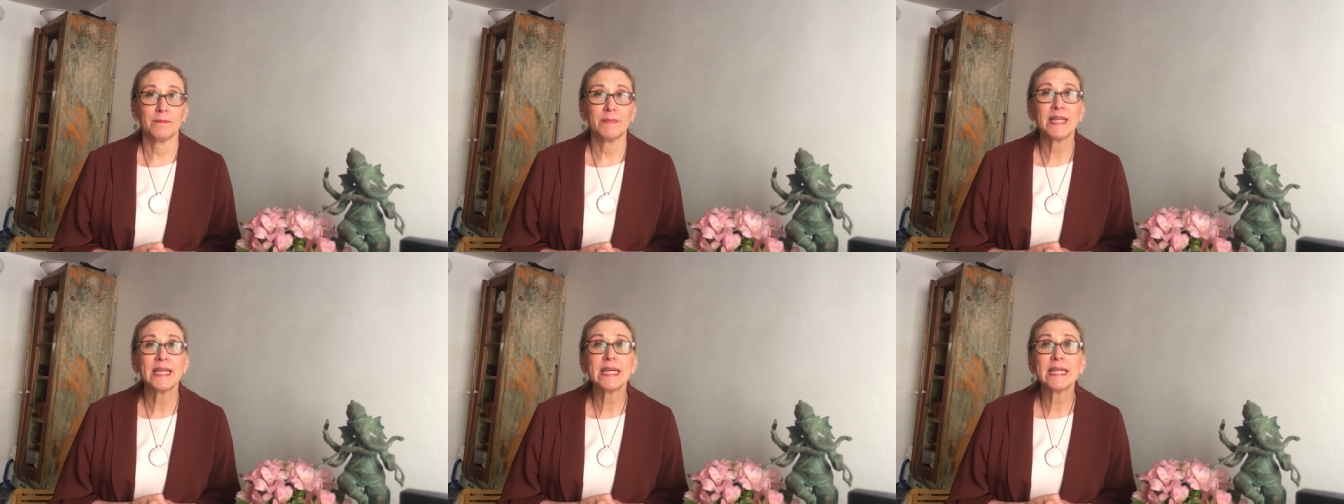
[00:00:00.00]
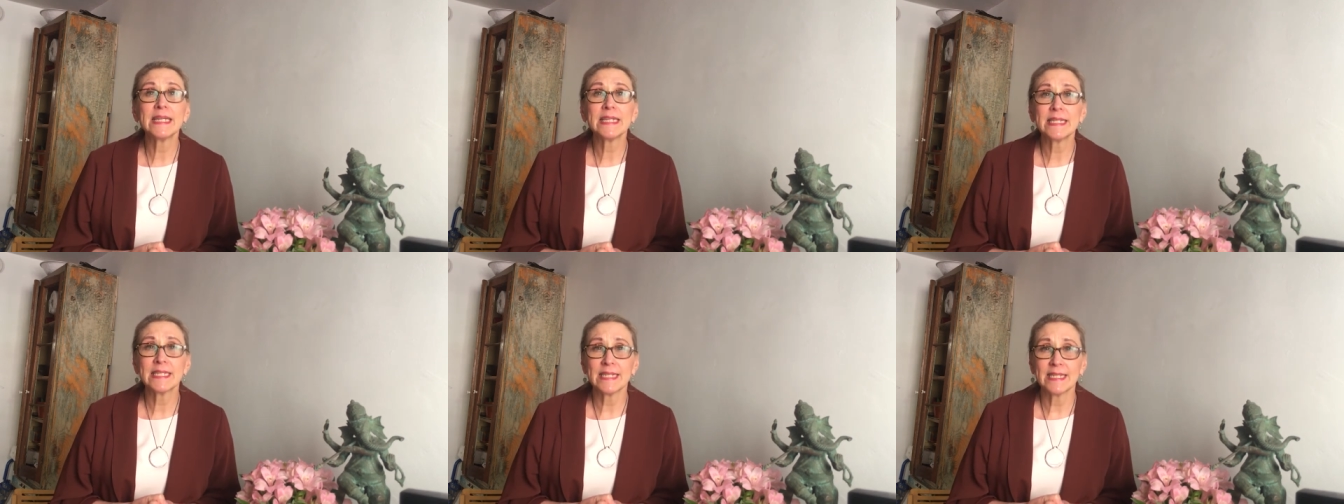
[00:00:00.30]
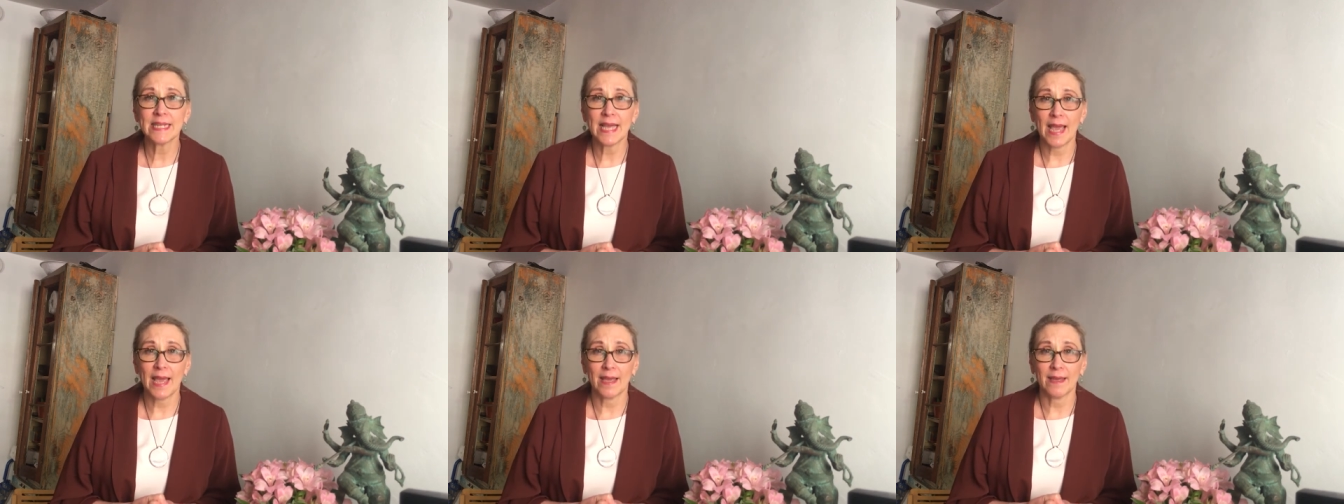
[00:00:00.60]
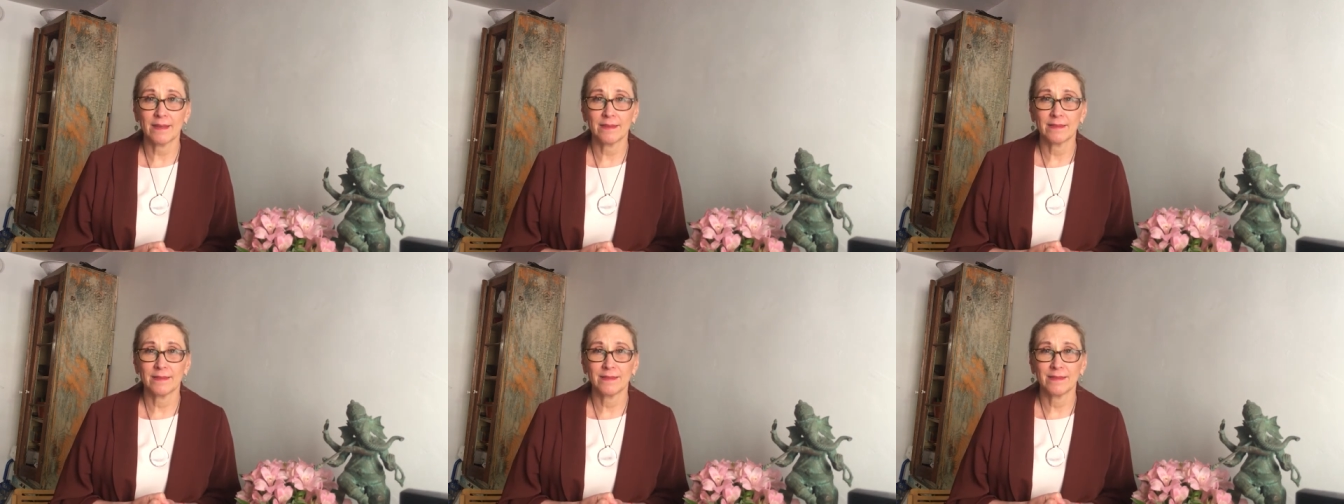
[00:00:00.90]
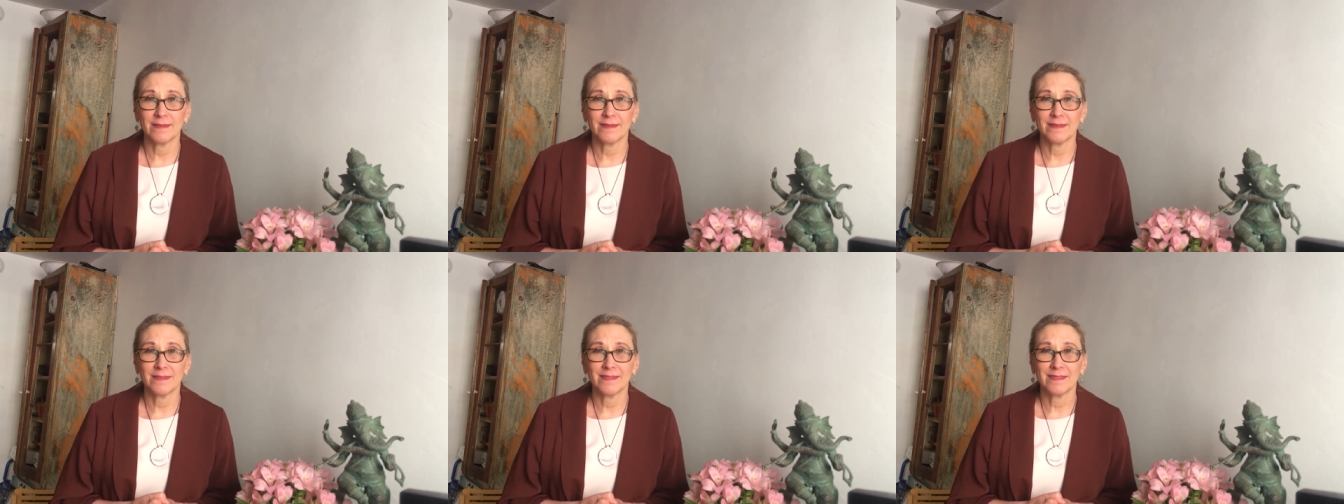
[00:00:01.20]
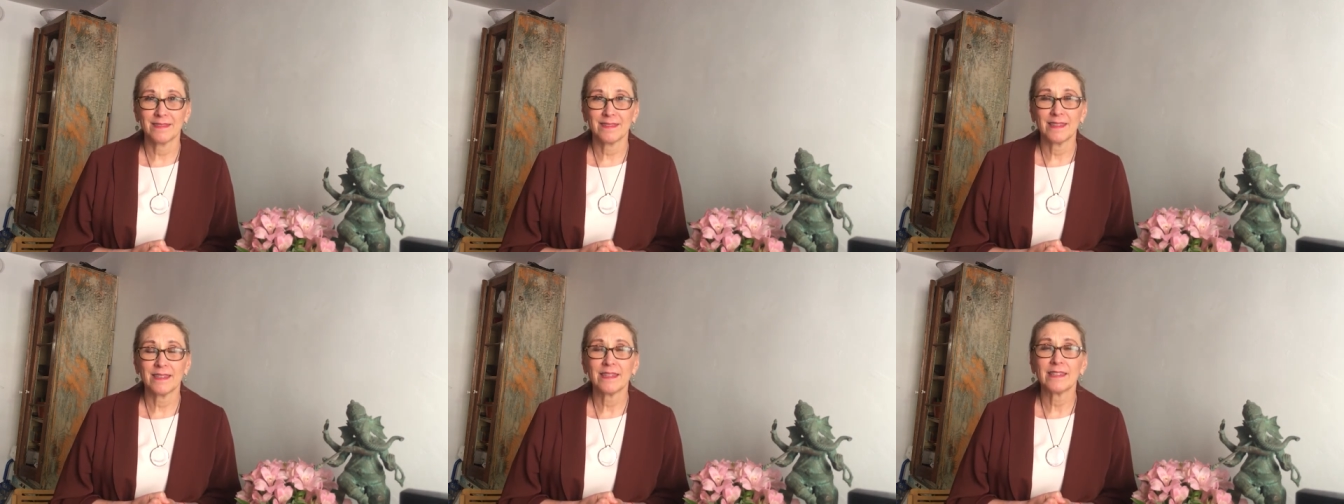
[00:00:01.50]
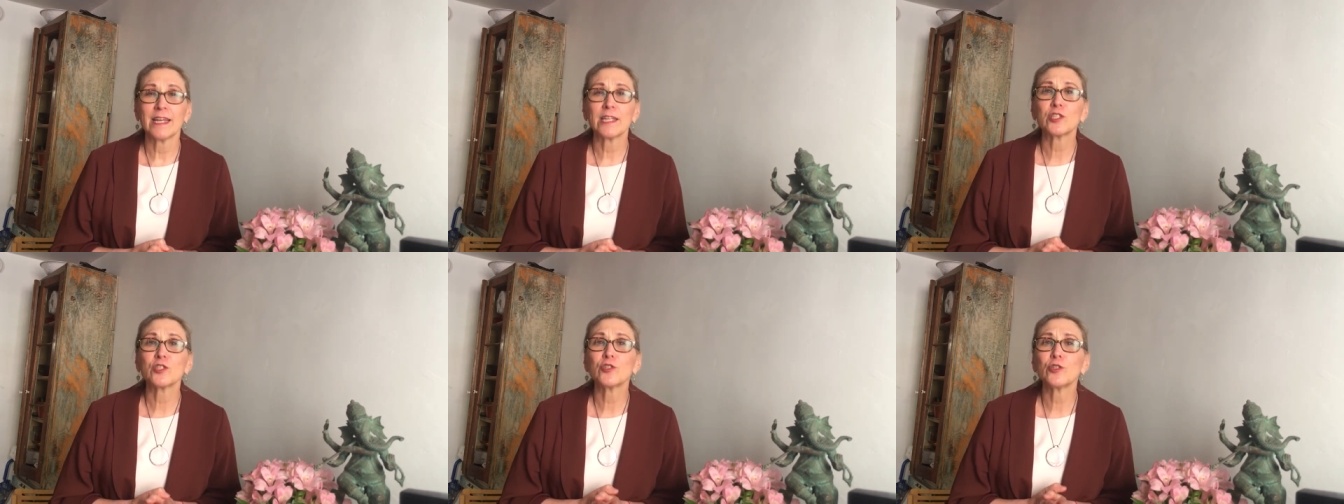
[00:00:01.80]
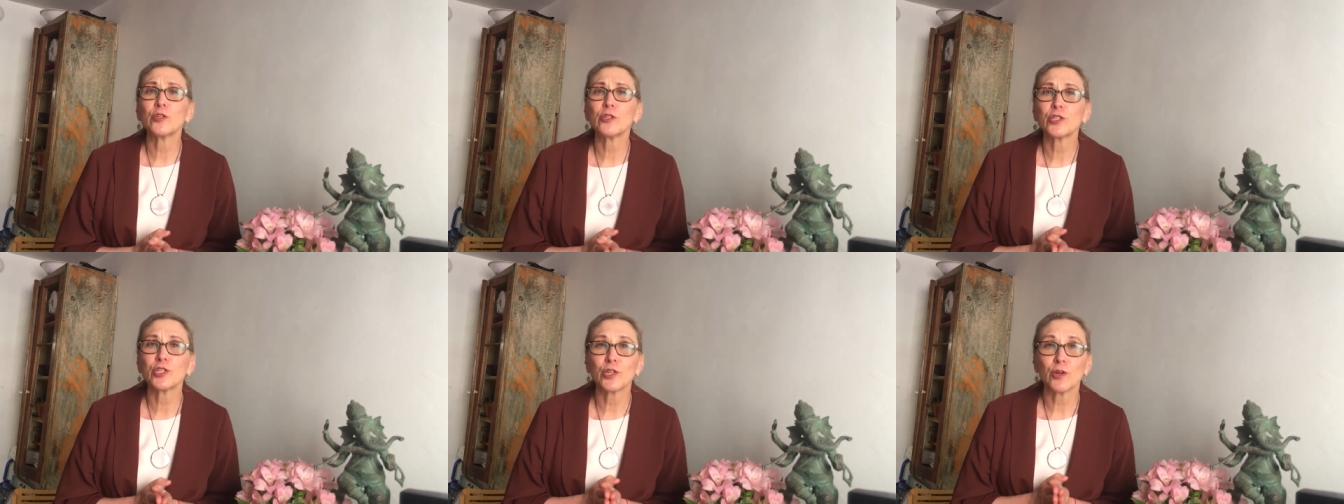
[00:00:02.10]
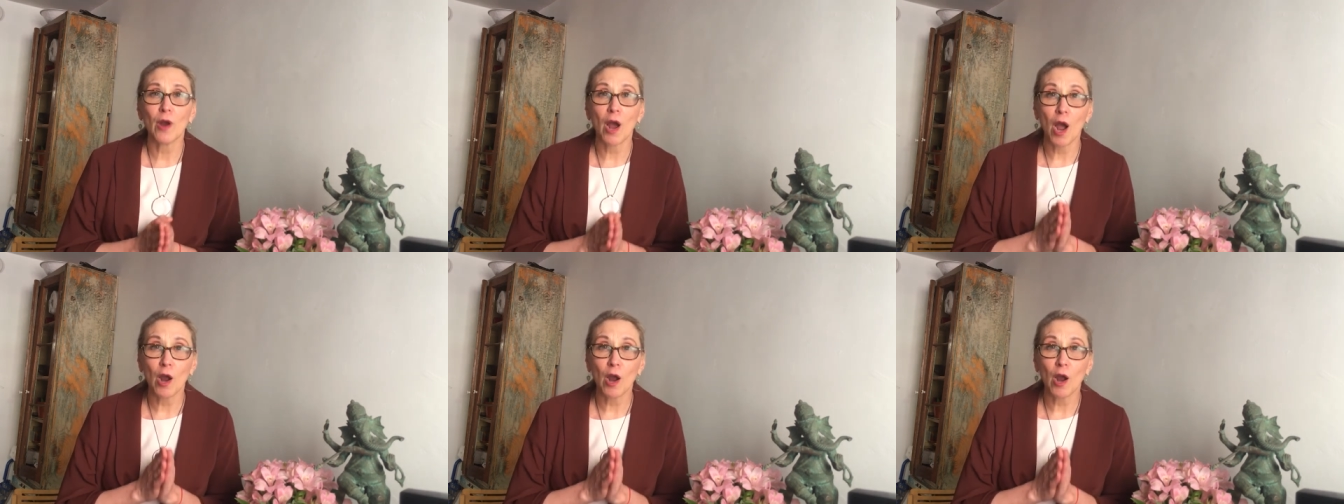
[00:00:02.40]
Beginning today, let's nurture